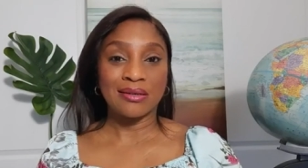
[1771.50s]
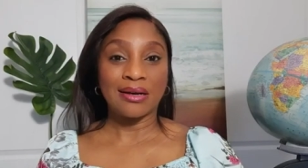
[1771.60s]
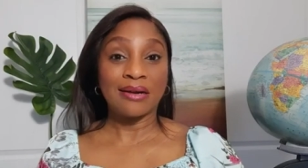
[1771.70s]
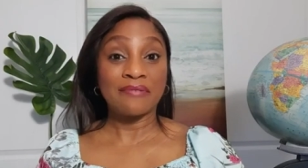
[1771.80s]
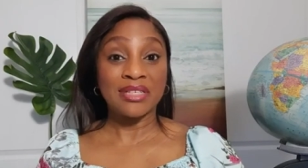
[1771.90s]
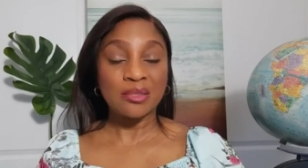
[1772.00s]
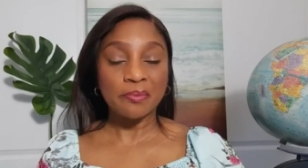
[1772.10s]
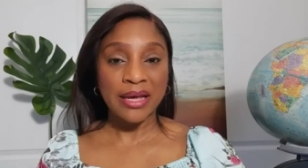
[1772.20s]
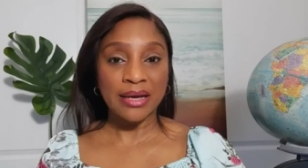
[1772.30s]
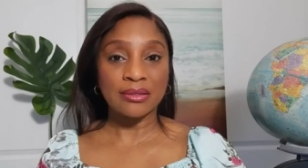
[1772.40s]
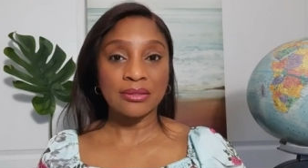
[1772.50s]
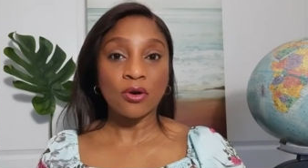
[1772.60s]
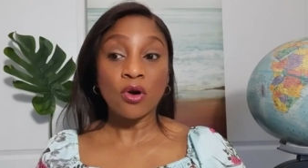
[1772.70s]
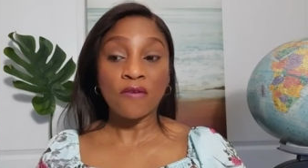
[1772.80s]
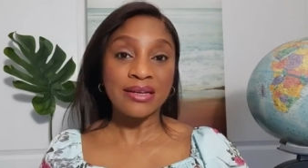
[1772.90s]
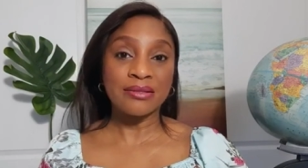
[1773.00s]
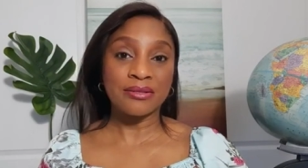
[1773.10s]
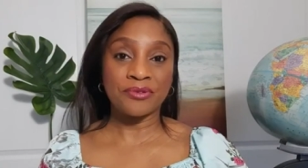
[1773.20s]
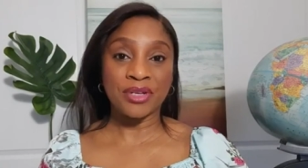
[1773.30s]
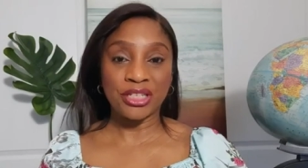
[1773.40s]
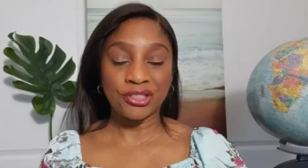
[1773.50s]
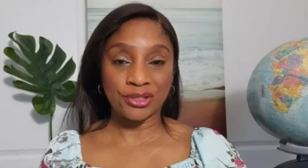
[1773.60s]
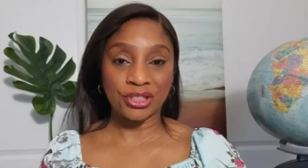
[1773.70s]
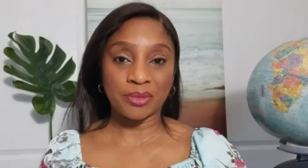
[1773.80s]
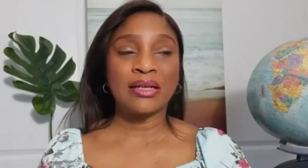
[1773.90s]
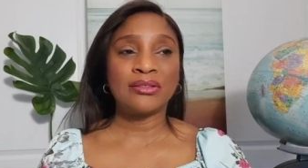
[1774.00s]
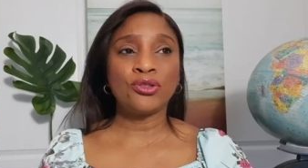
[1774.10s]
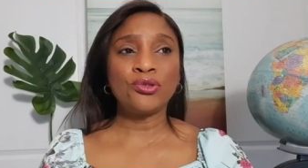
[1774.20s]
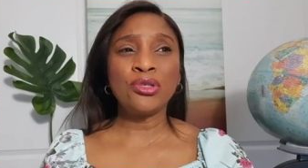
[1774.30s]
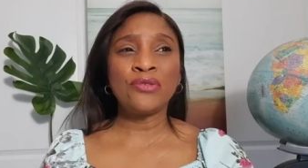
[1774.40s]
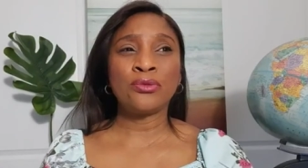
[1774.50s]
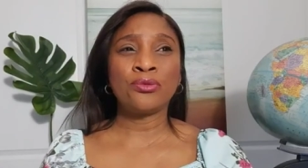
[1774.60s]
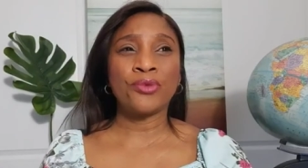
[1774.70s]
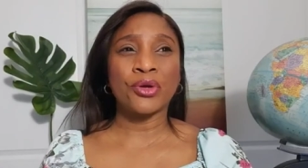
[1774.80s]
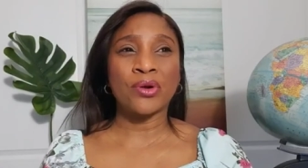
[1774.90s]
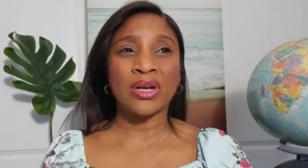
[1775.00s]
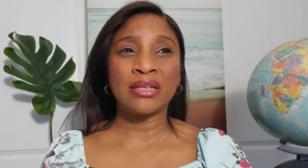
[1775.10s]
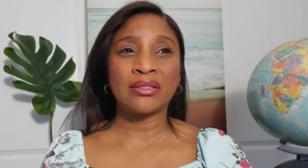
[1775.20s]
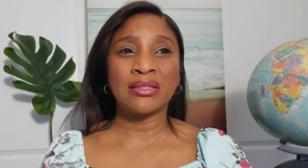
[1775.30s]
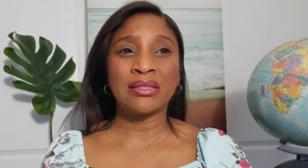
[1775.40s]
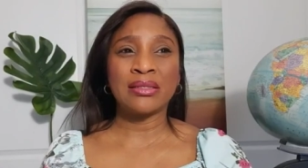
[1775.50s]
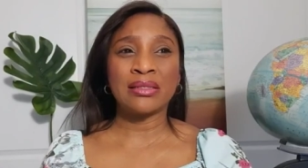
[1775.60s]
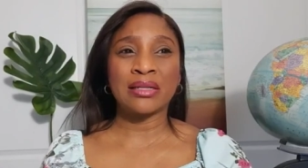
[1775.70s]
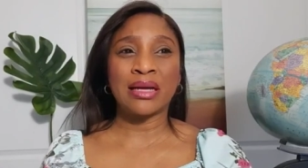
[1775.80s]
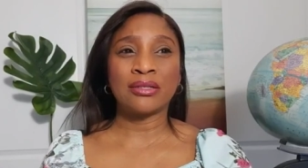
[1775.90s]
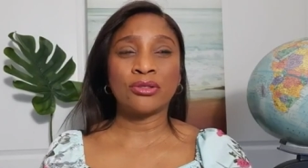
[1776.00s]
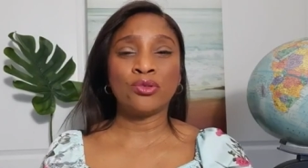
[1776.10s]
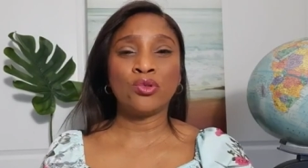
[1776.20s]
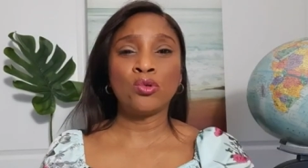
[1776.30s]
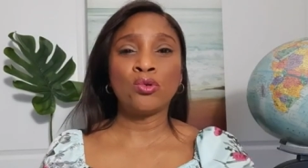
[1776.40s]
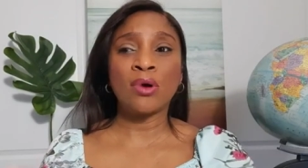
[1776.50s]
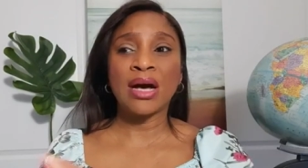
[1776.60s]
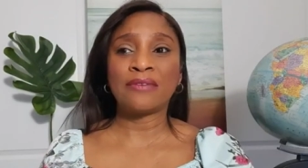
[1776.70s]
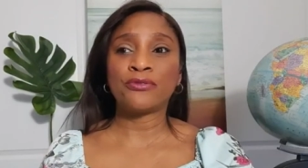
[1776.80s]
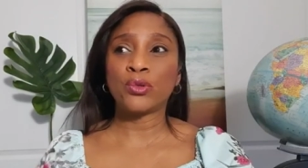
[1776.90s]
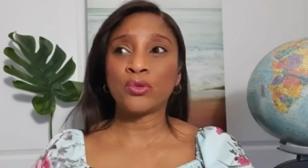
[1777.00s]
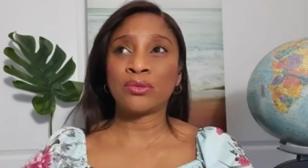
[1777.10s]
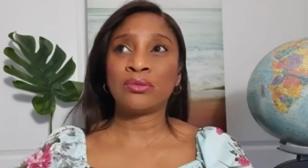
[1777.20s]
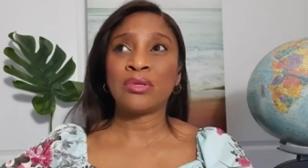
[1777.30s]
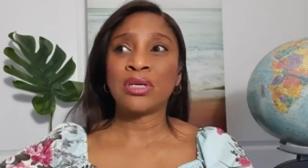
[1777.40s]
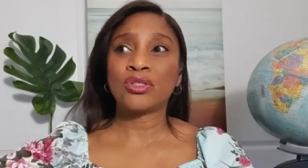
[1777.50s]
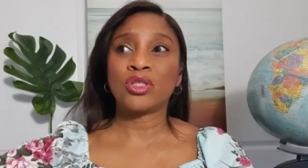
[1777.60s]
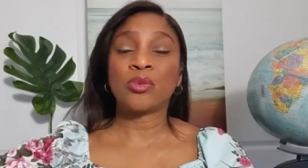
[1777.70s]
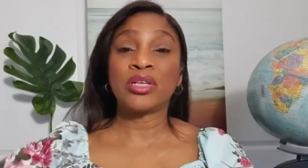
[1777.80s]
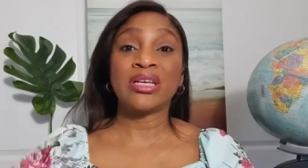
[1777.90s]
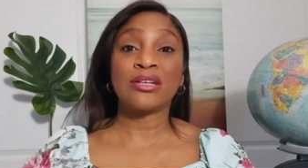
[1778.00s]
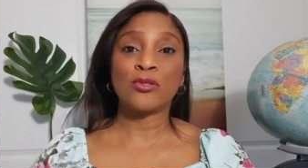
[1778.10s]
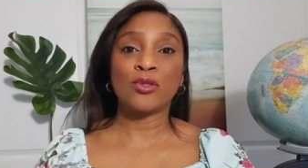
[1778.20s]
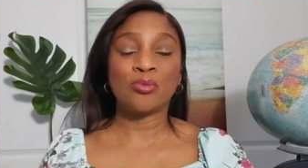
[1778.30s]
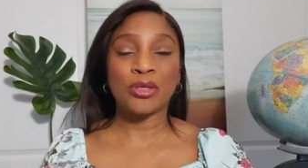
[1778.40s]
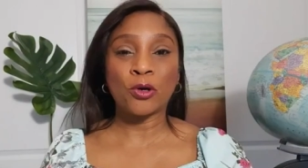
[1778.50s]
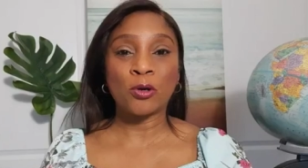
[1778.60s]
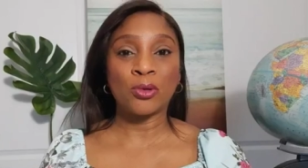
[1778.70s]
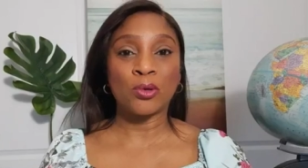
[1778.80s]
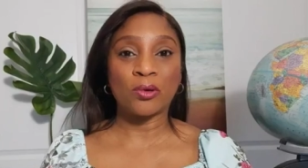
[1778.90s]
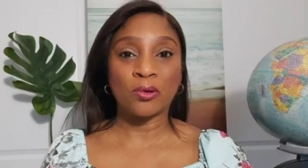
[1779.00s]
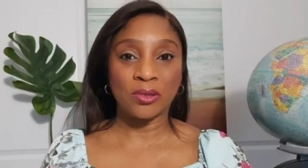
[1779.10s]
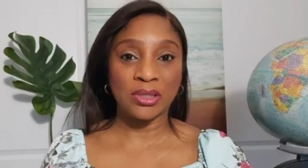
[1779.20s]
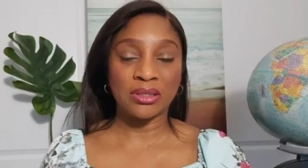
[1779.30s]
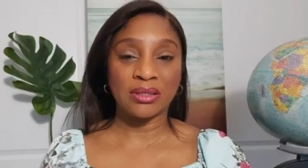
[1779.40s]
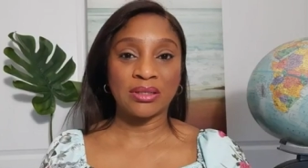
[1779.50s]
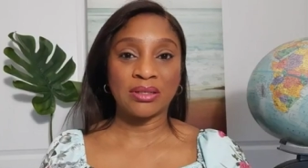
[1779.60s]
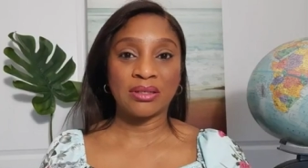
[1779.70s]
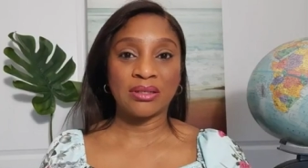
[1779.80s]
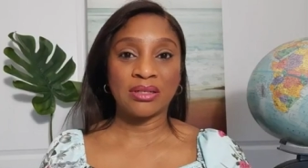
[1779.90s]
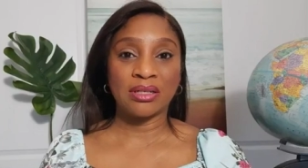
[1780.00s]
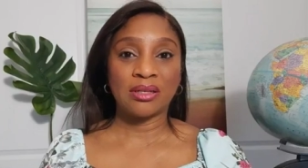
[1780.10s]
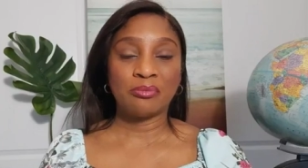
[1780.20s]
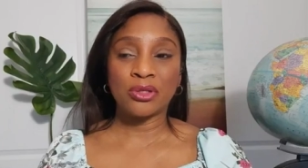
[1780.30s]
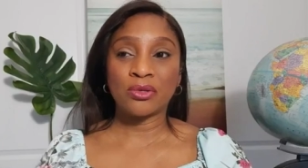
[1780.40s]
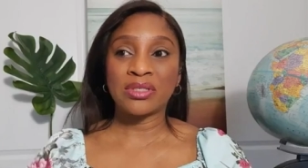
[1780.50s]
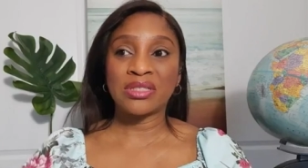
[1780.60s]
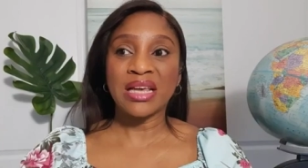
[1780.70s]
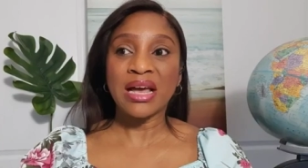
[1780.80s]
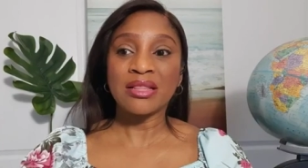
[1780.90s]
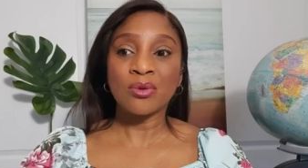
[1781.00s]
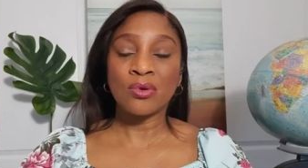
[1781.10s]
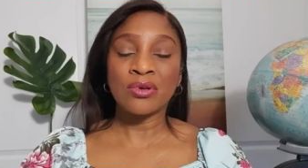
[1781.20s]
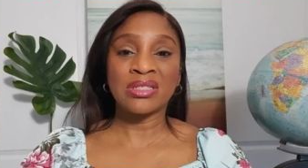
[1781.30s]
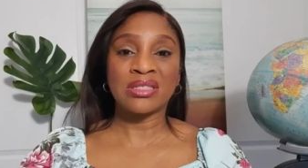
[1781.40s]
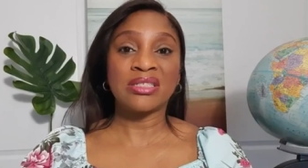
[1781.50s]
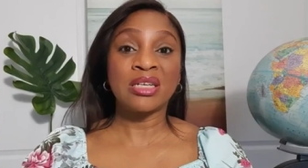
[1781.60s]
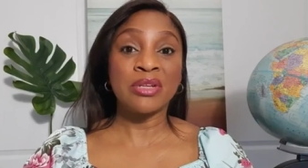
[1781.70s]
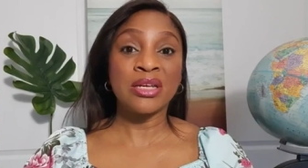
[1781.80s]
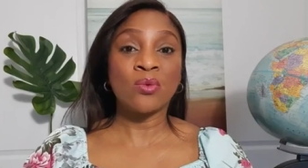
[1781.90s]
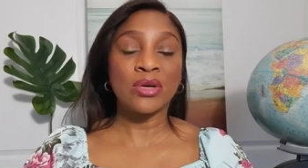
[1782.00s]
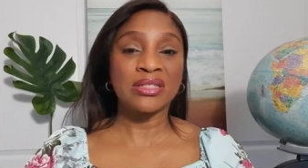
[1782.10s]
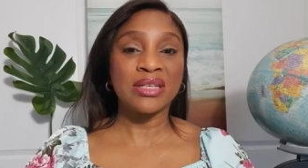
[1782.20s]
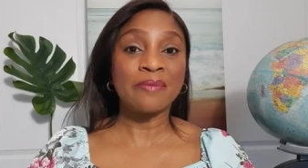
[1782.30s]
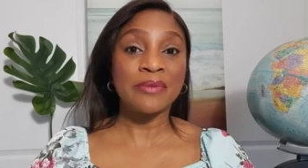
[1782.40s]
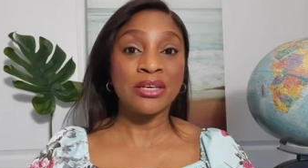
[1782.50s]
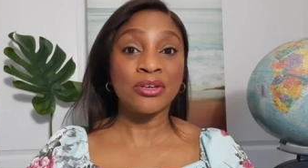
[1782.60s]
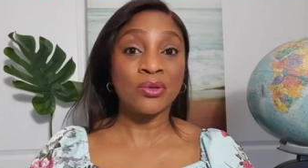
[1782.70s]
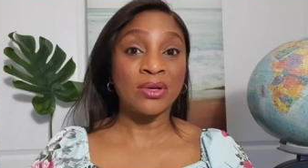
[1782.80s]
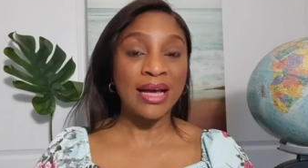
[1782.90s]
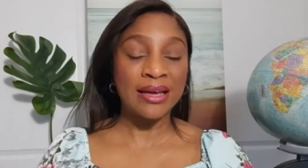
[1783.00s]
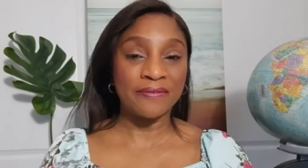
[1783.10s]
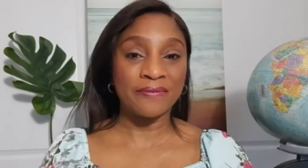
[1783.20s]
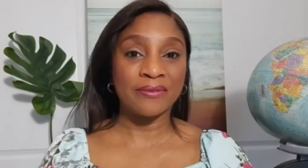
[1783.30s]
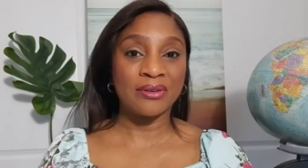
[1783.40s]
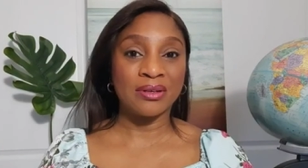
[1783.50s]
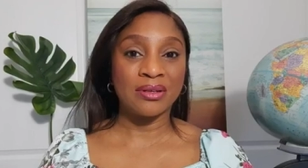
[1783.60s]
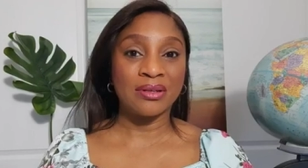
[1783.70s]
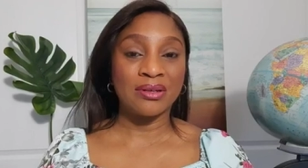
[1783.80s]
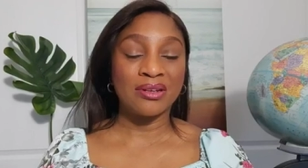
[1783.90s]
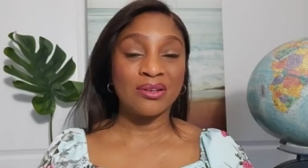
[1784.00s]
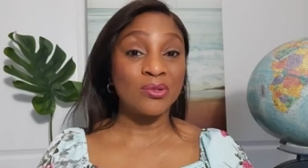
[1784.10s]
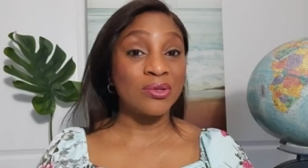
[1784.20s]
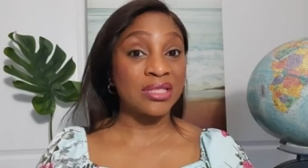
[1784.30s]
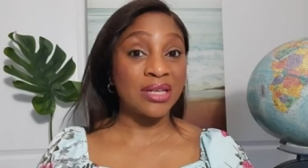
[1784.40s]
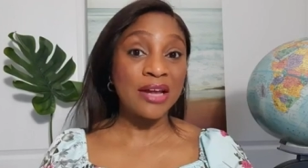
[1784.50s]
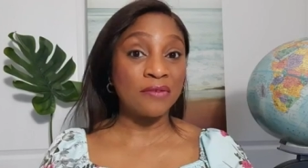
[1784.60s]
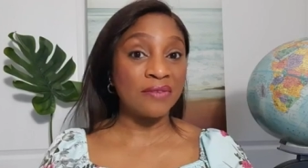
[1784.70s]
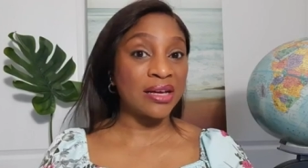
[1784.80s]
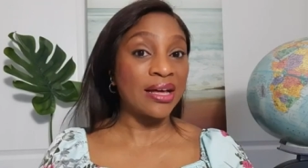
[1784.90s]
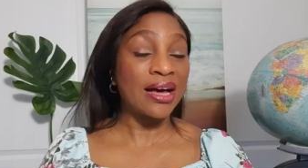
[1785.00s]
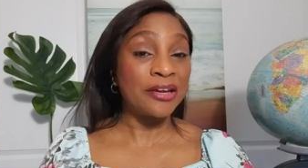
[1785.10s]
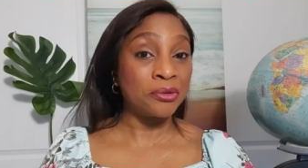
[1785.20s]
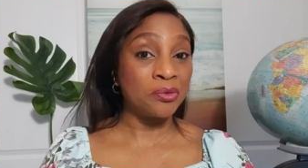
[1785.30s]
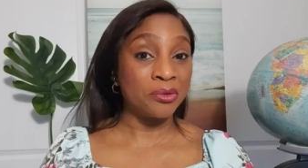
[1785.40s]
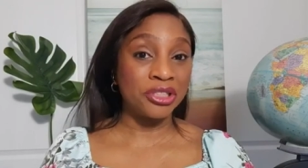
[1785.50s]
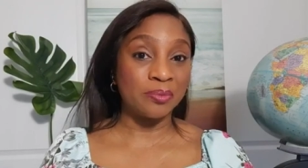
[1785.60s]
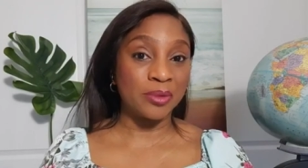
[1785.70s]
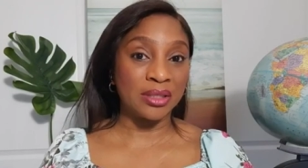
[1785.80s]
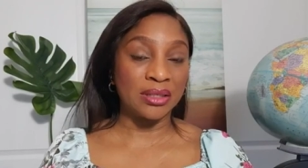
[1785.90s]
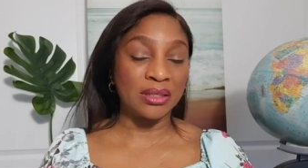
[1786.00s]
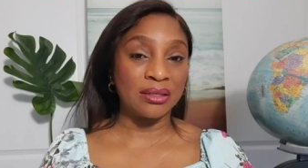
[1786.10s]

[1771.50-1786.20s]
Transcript: and respect of the relationship. Do you even recognize that this is like you have chosen somebody else to become your God? Because they are the ones determining what is happening in your life. So it's kind of like idol worshipping,